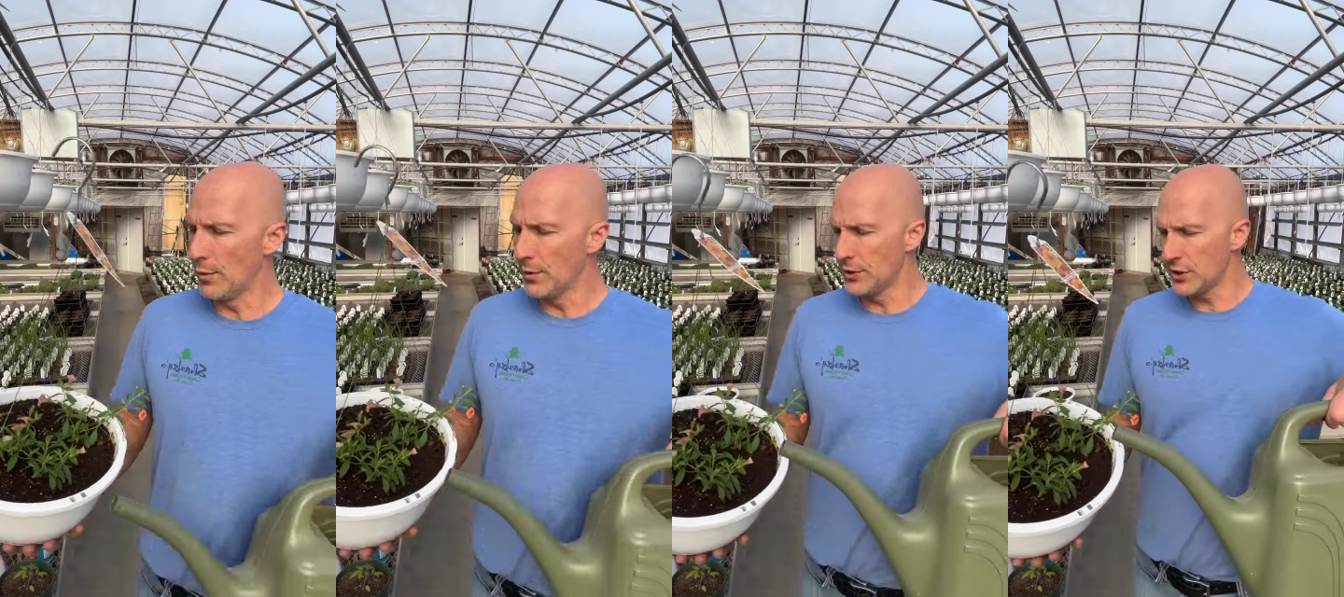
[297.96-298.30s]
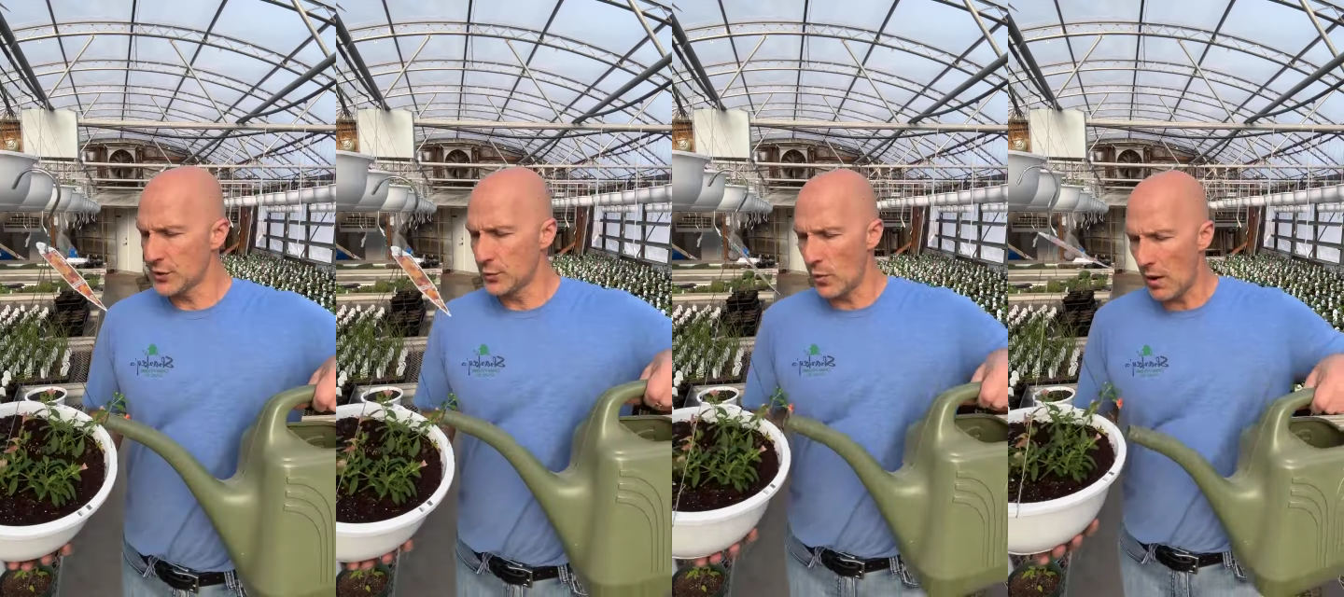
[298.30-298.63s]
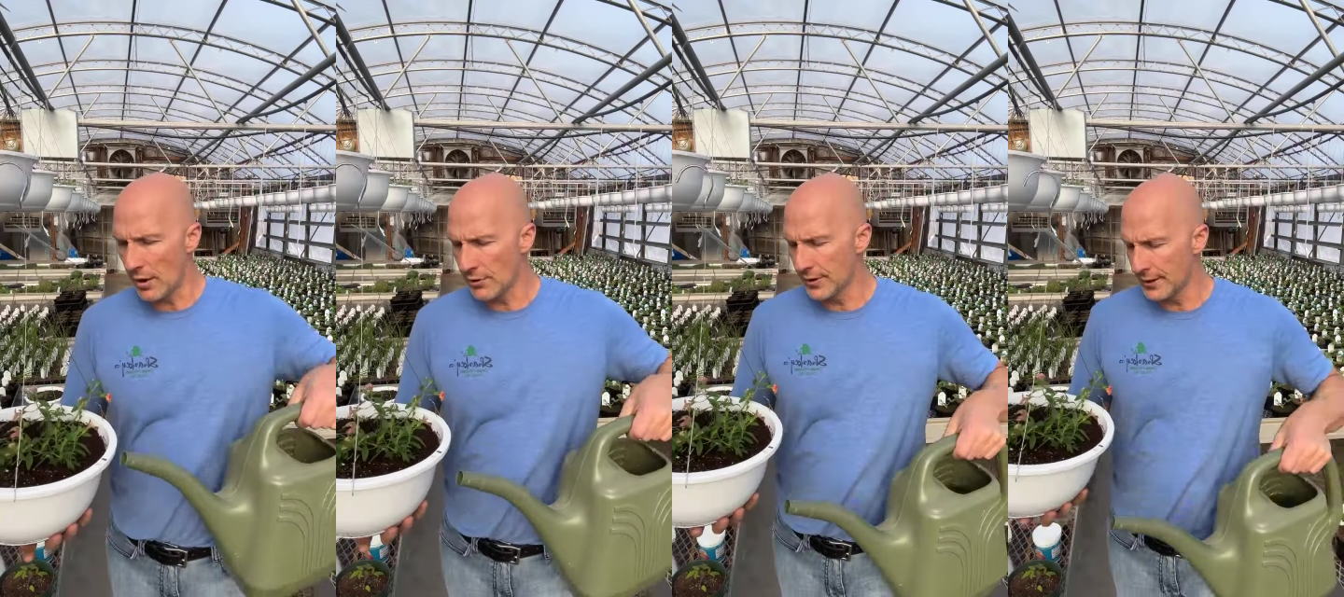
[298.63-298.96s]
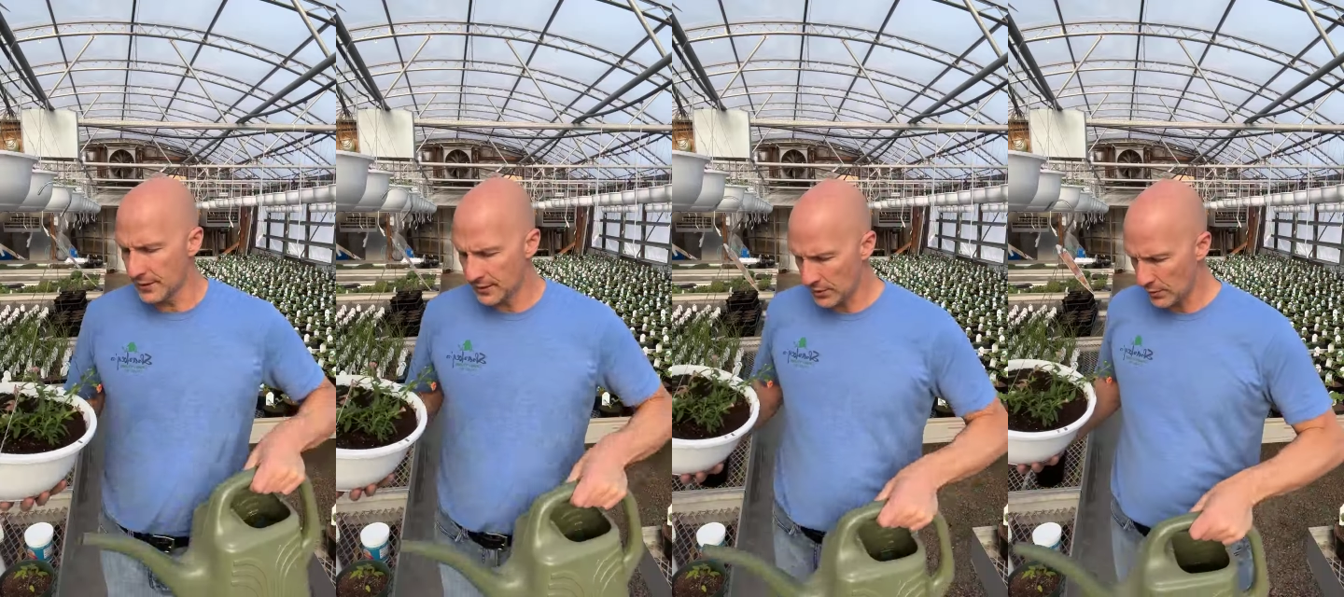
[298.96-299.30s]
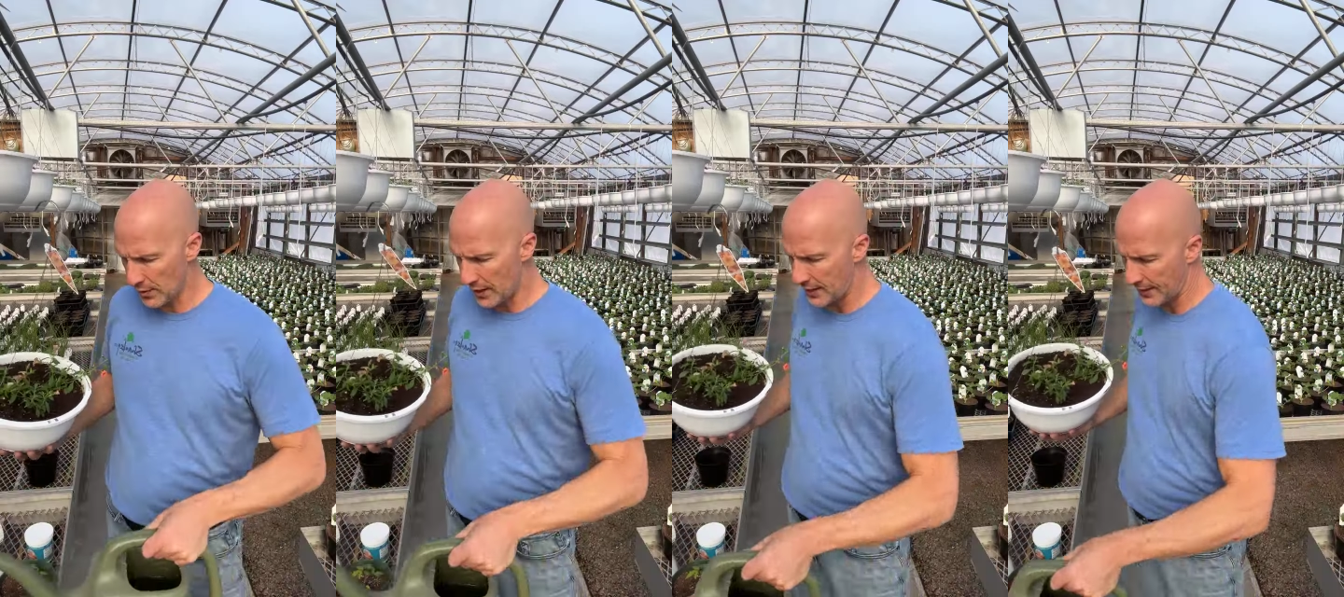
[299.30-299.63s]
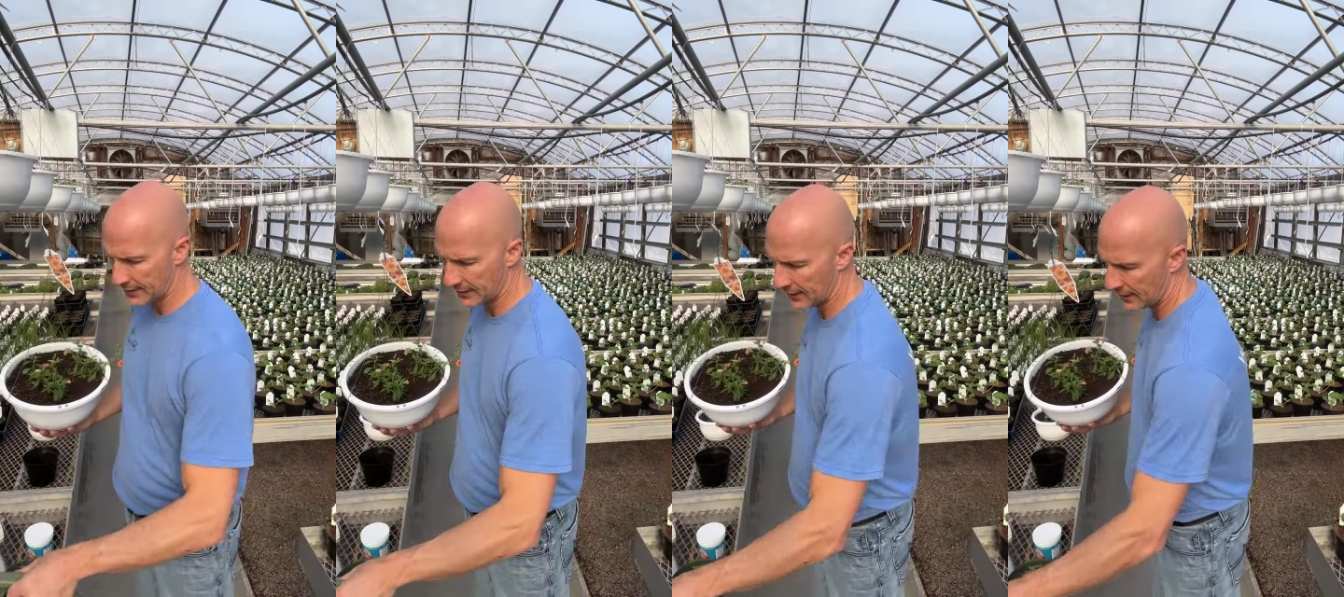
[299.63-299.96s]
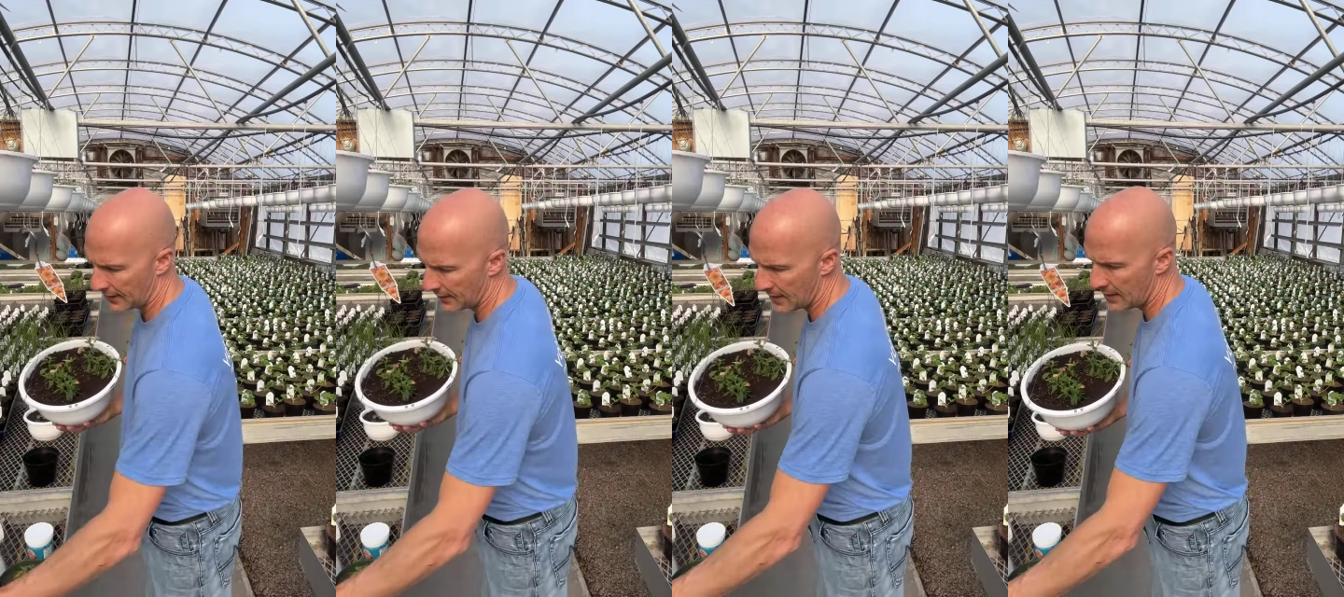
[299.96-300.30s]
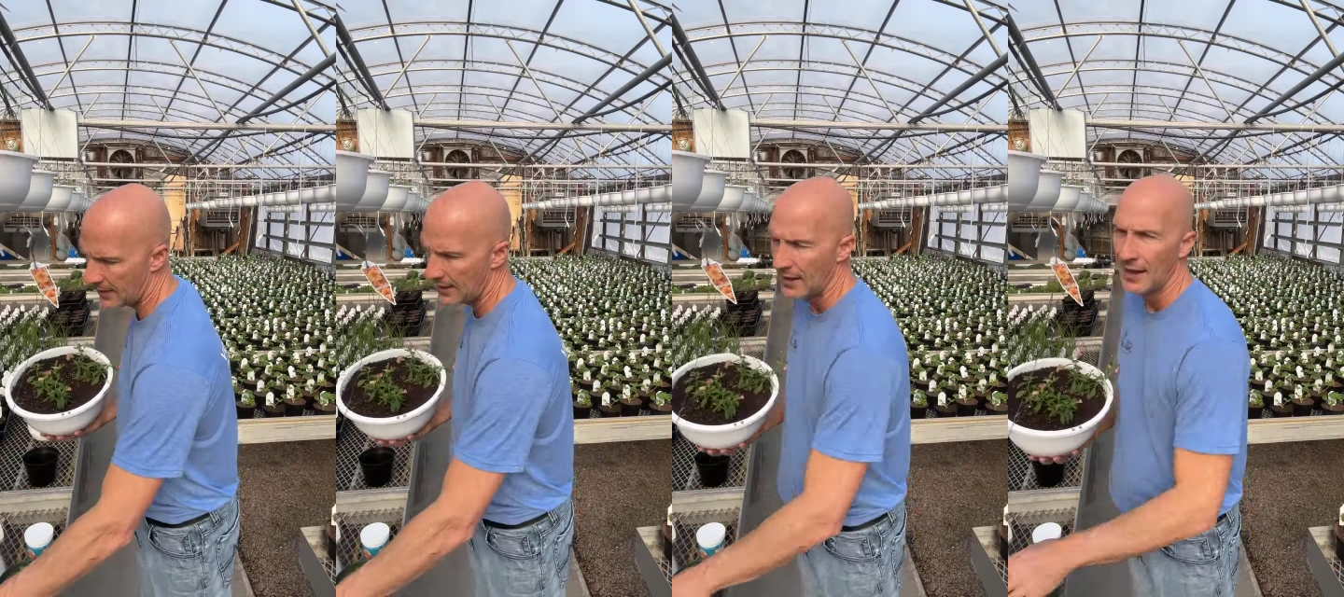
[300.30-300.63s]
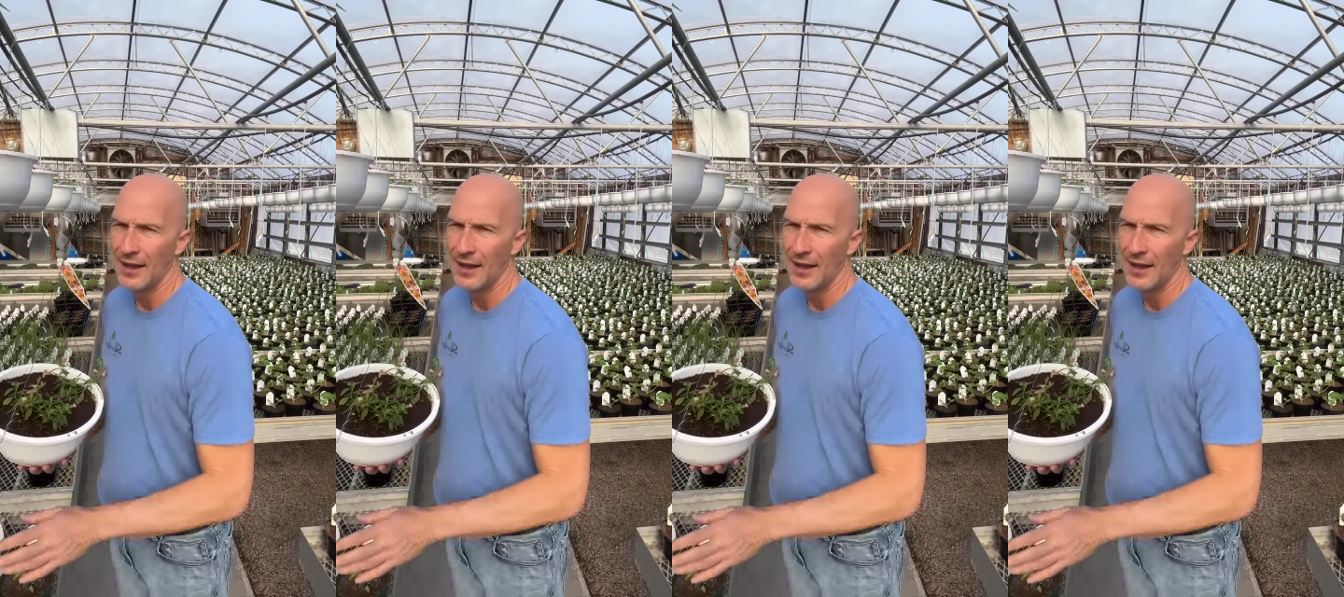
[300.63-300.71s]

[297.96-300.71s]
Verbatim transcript: we're just watering so that it's getting